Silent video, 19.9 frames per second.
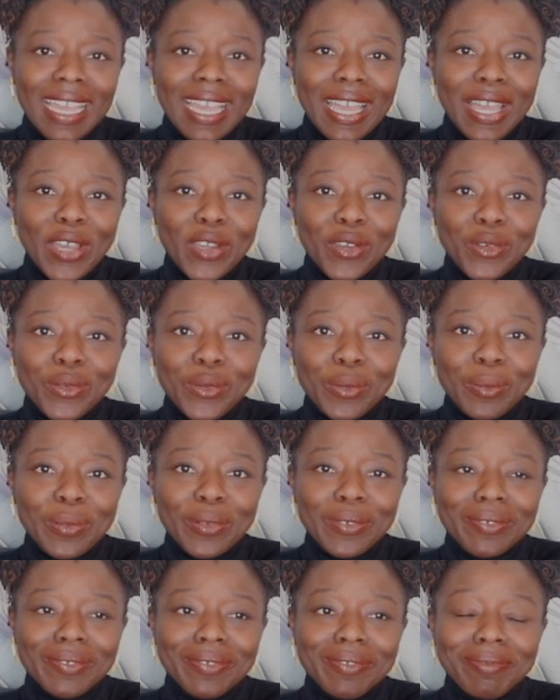a group
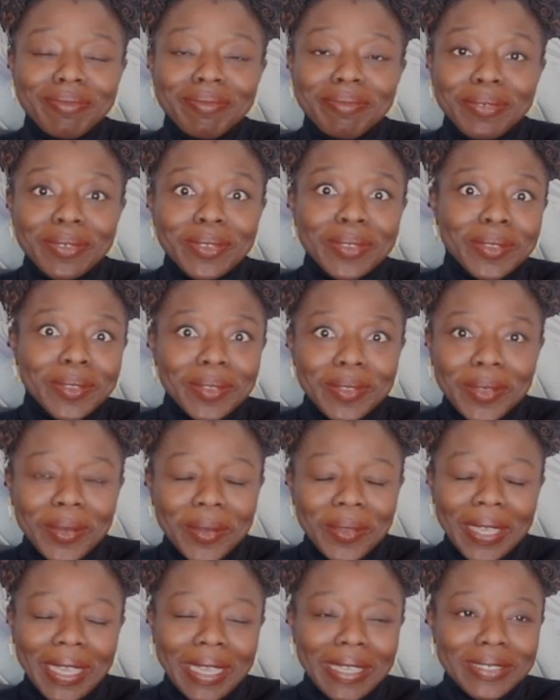of
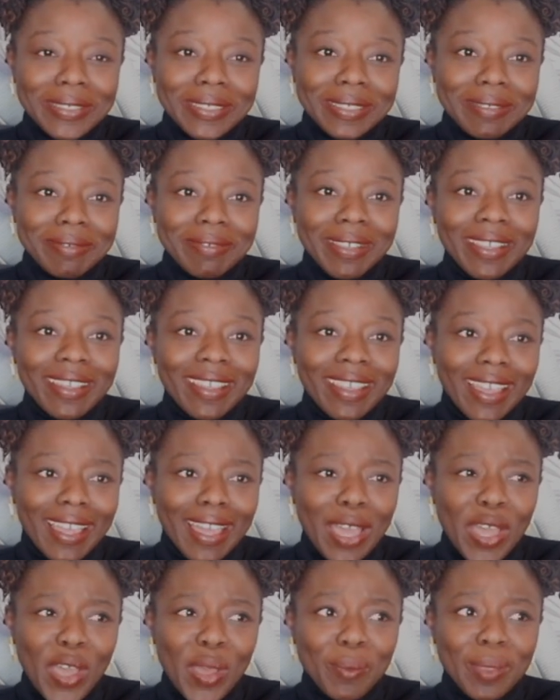Caucasian
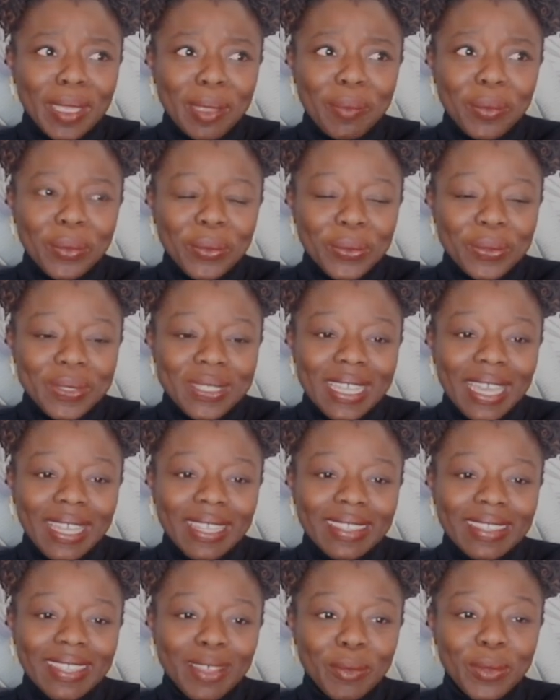people
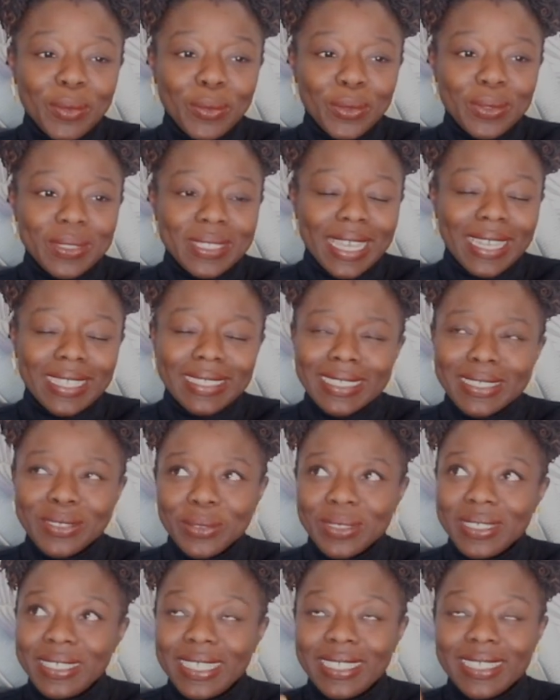we were standing
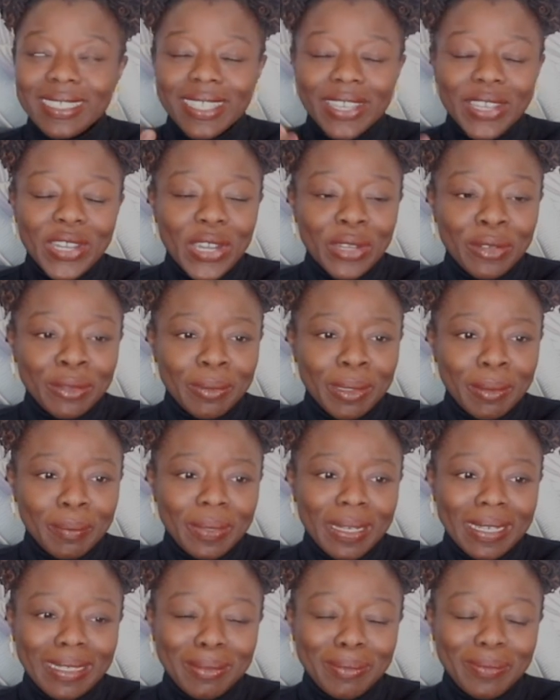or sitting, I can't remember,
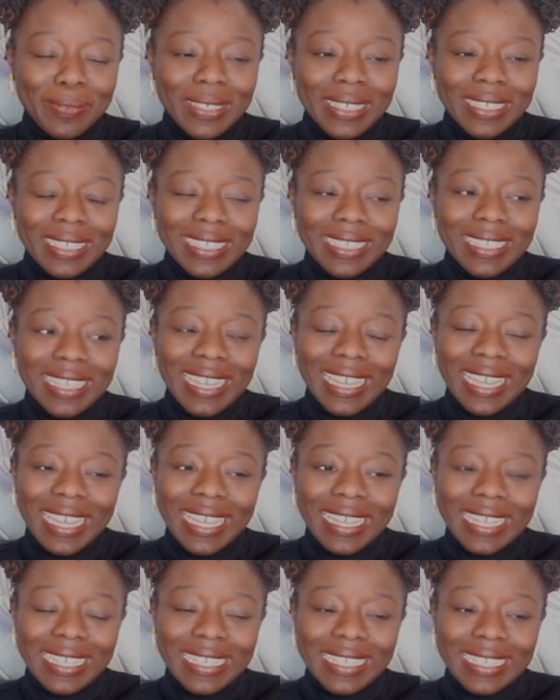and I'm thinking, I'm
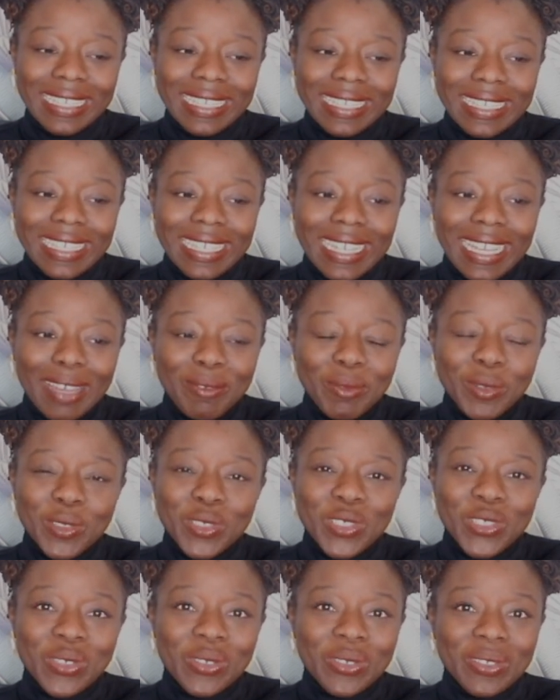not
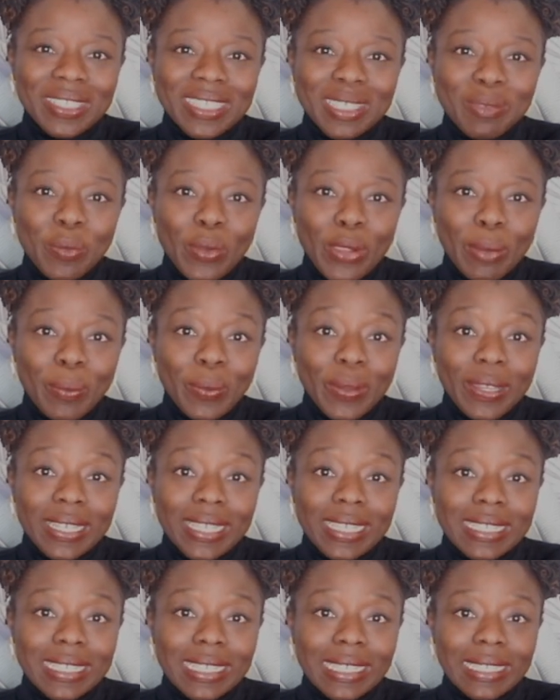sure this prayer point
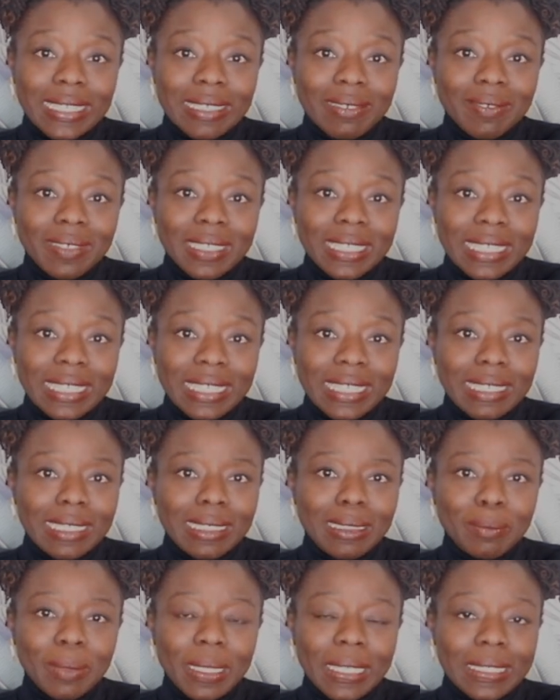is gonna really
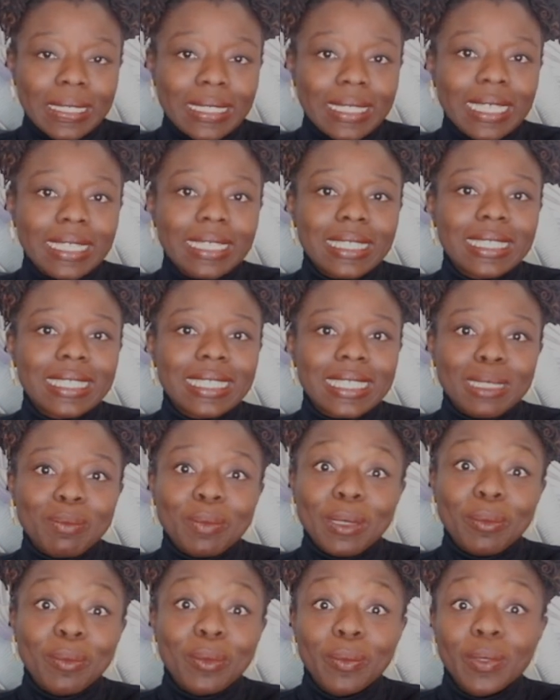make sense to these
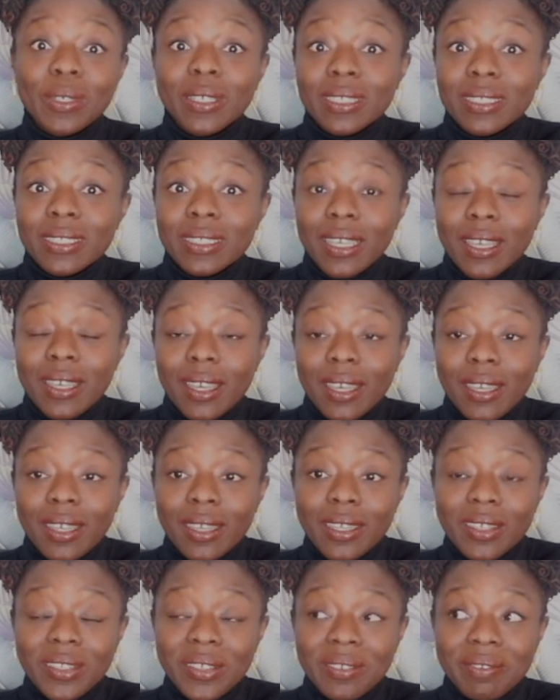people, because
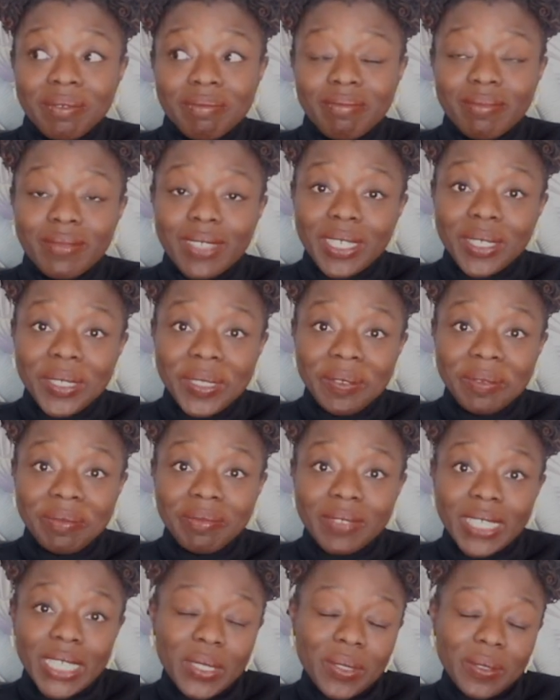you know they
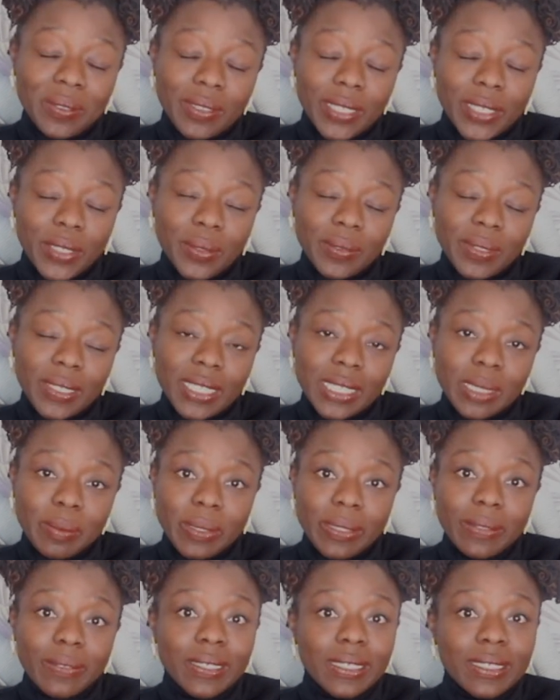don't
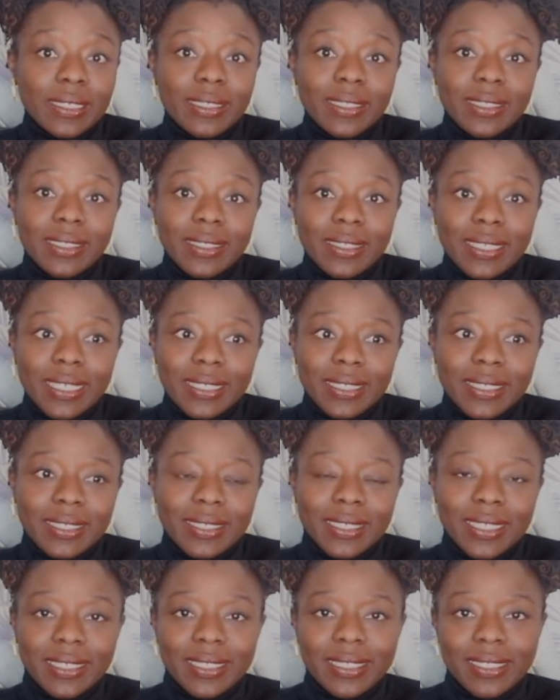experience this.
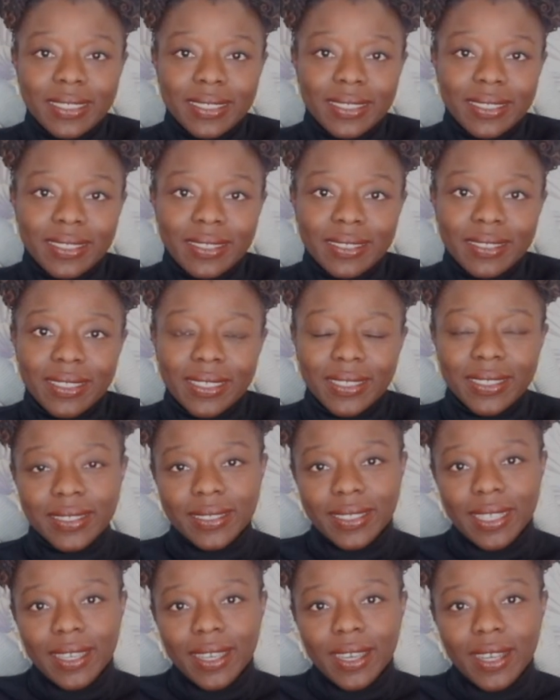This is
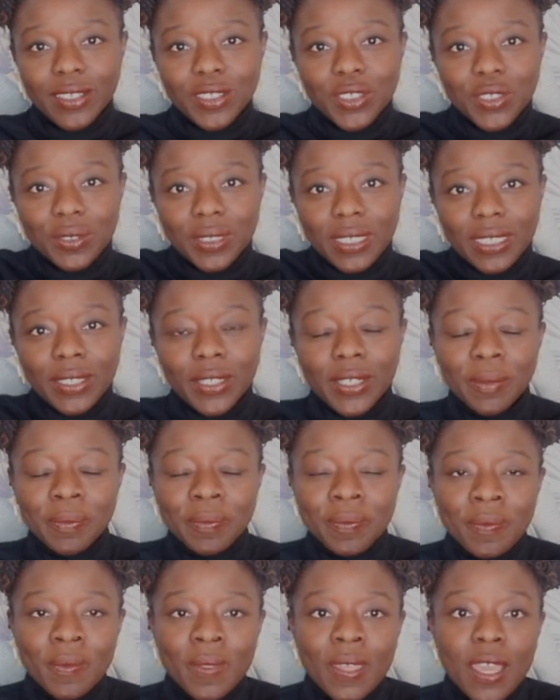their country, you know.
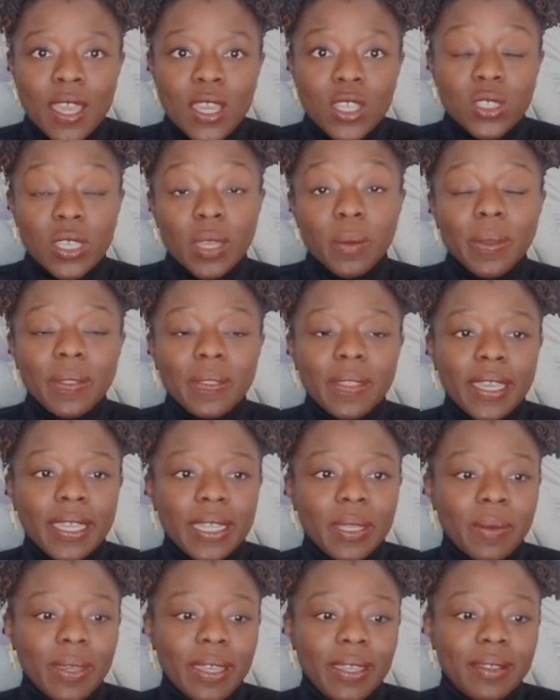So I went there
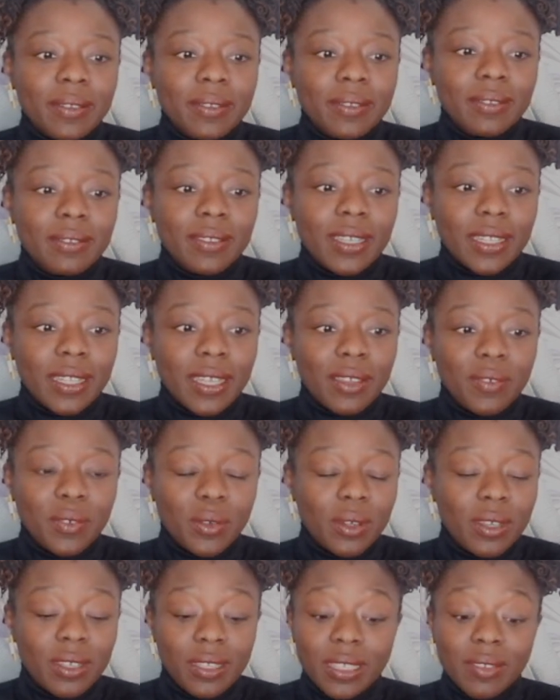anyway, and I
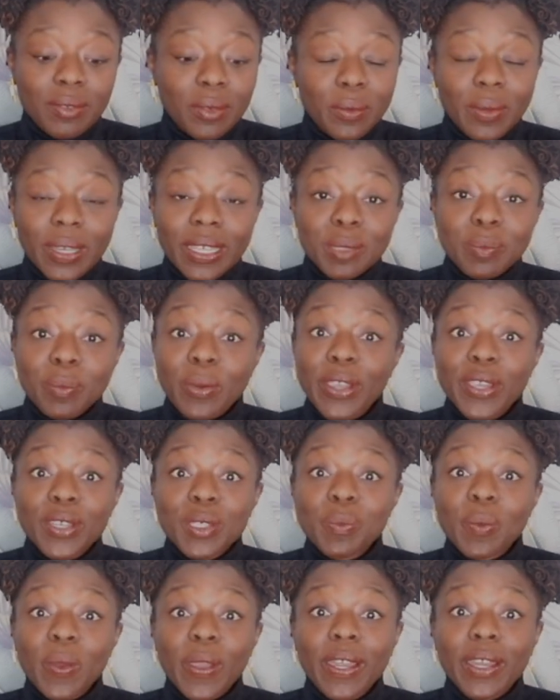thought, either way, prayer is
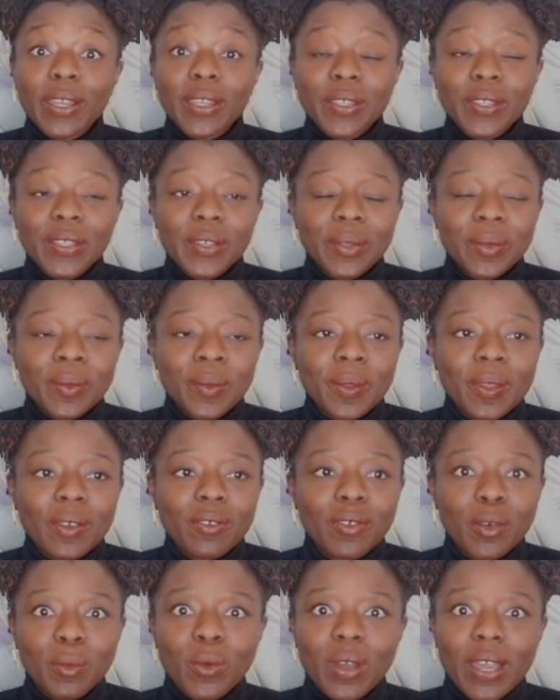prayer, you know.
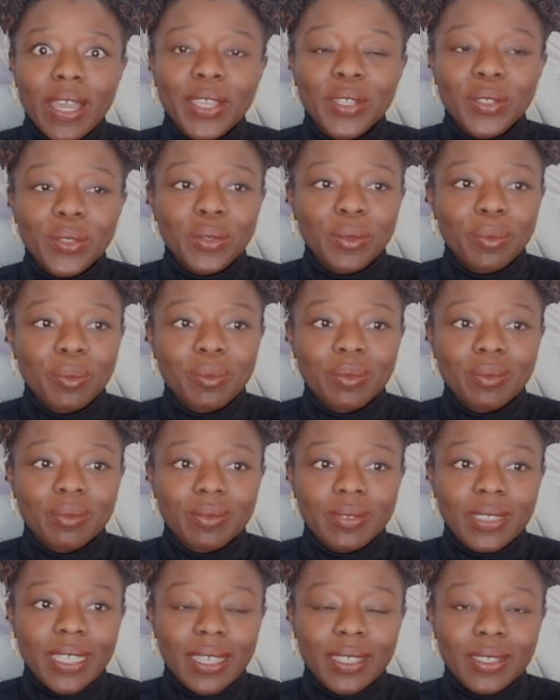From what I know,
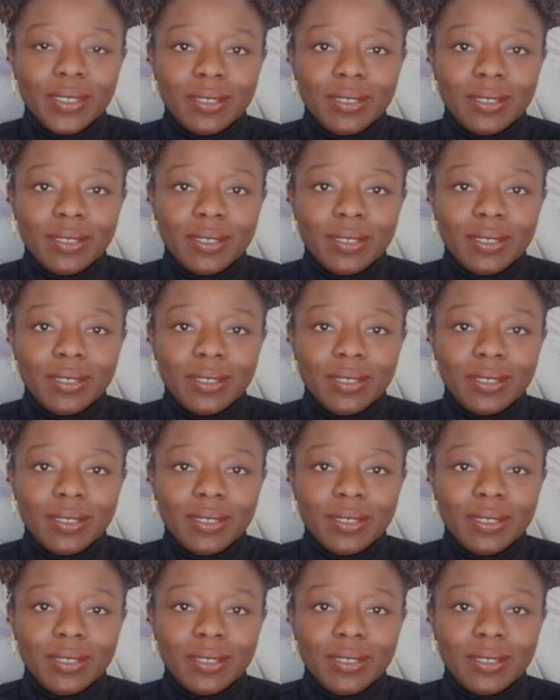yeah,